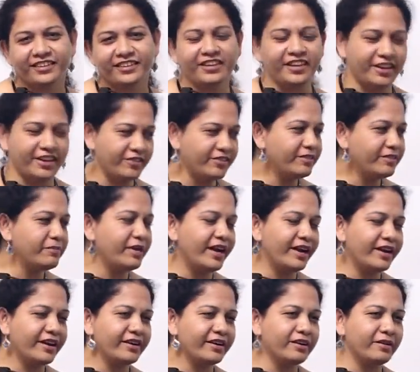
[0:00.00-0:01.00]
Even the
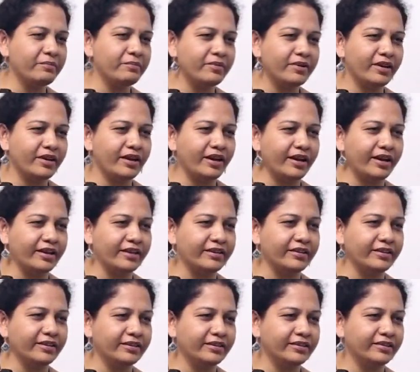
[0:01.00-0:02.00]
blanket cup call
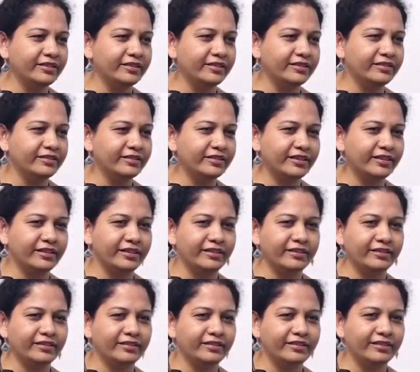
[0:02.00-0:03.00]
high.
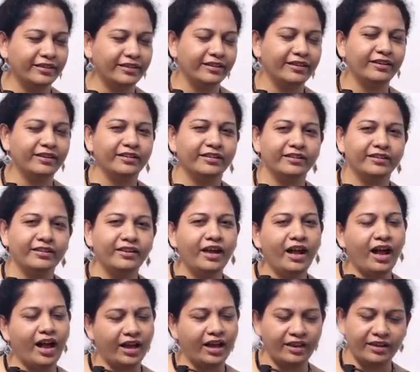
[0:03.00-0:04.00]

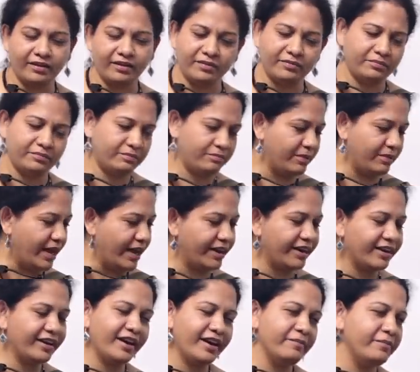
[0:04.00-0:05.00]
Uh,
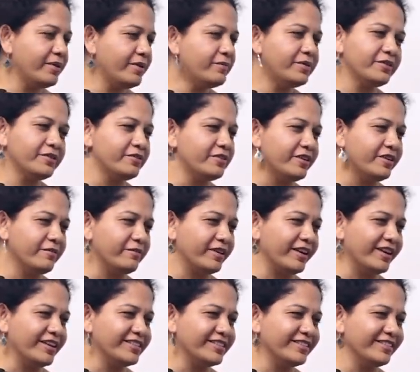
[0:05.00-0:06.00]
blanket lap in a
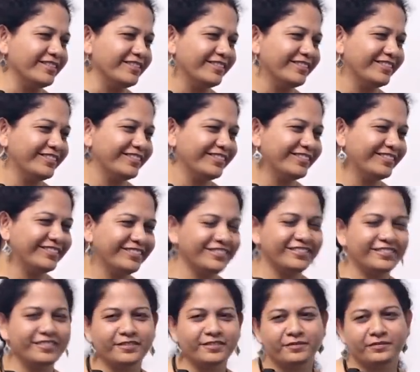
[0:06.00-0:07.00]
padukuntam
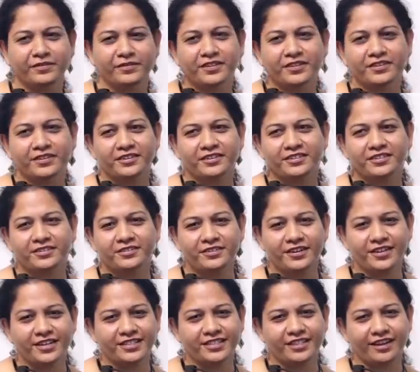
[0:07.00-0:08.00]

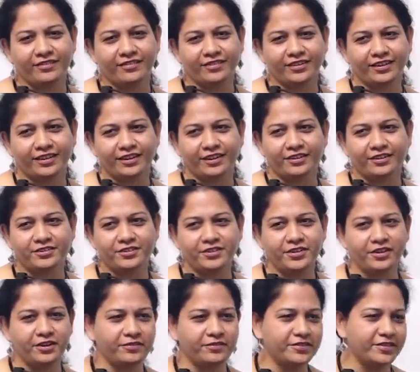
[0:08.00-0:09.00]
Students have the
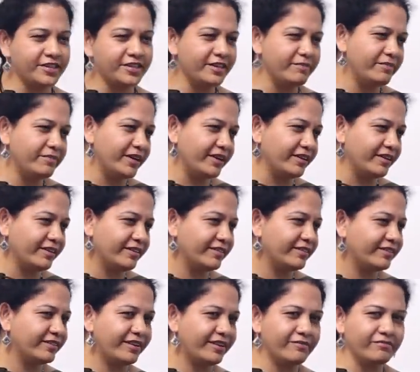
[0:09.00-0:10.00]
luxury of sleeping
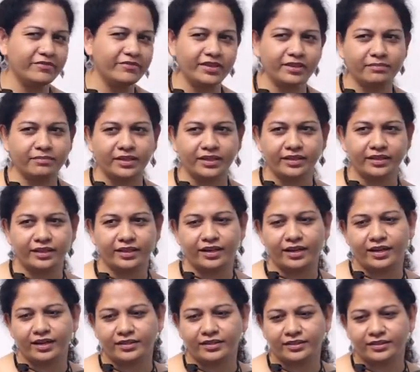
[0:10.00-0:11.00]
comfortably in the
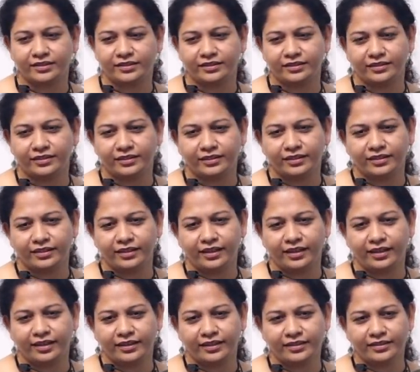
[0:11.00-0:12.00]
class.
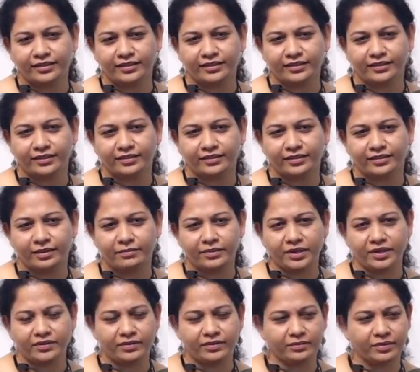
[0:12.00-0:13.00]
And
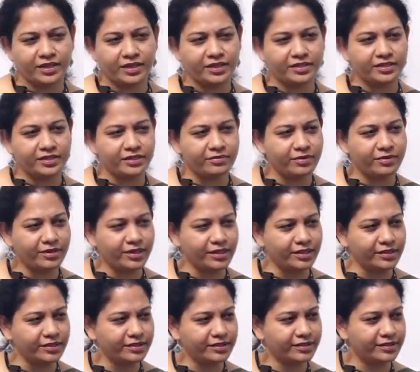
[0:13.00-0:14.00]
apart from the AC, what
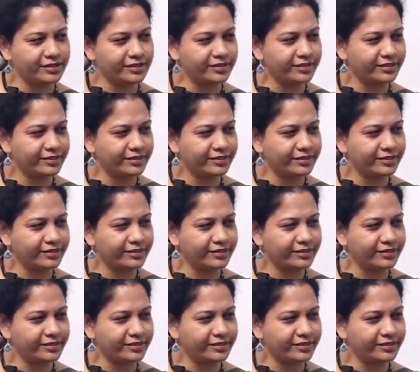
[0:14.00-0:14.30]
else?